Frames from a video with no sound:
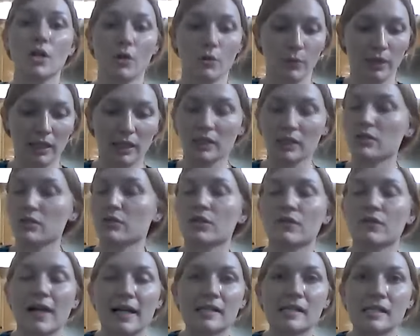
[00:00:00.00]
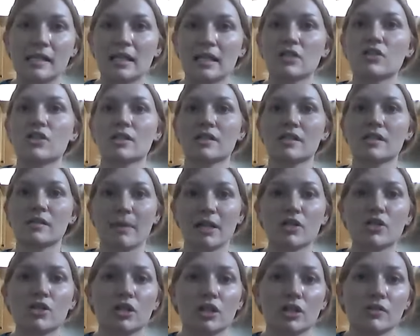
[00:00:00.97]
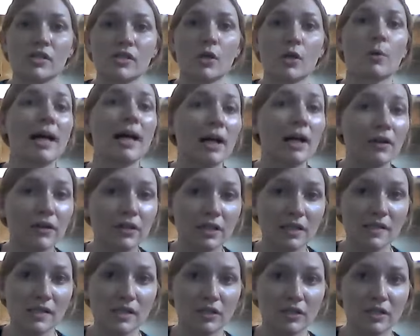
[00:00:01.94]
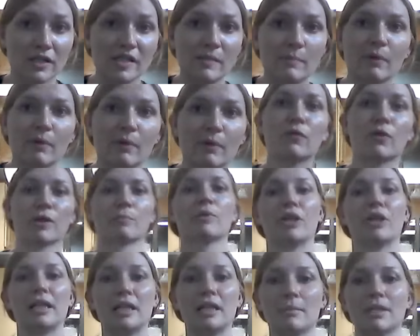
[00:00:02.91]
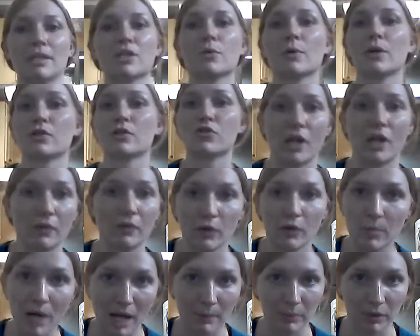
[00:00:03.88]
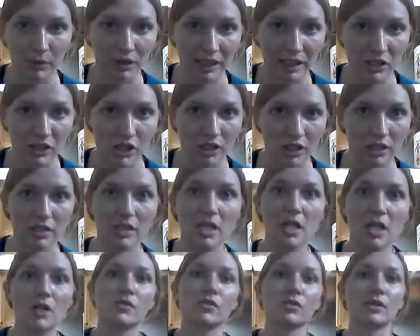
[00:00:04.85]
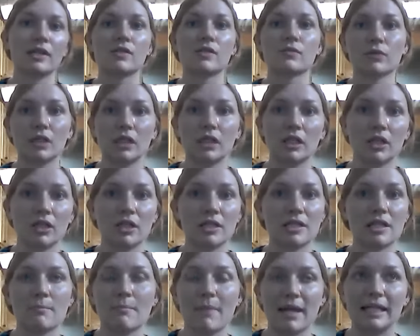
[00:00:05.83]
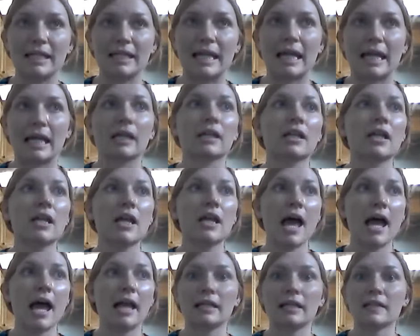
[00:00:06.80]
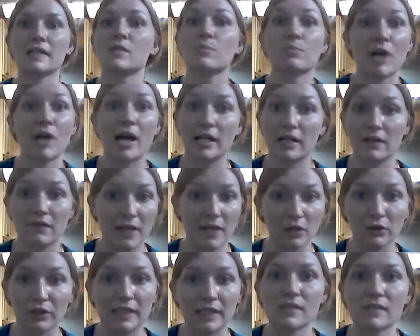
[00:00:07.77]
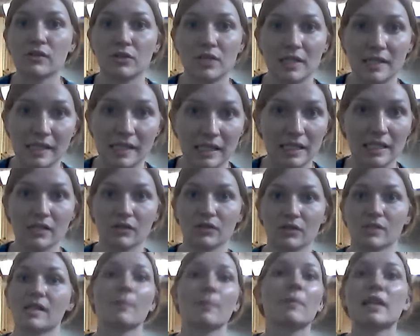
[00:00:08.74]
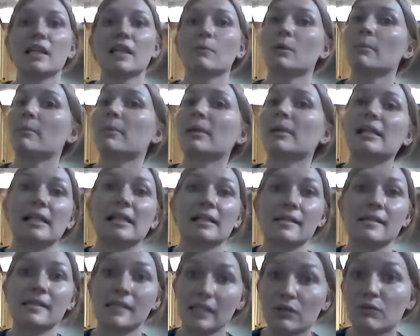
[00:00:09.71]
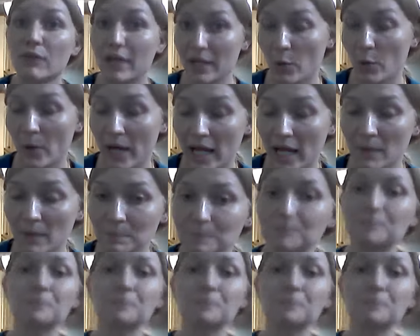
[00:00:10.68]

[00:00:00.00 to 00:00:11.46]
We do their vaccinations, make sure there's no health concerns before putting them into our general population. So that's really good to mitigate any spread of illness or disease or something that we may not see right away.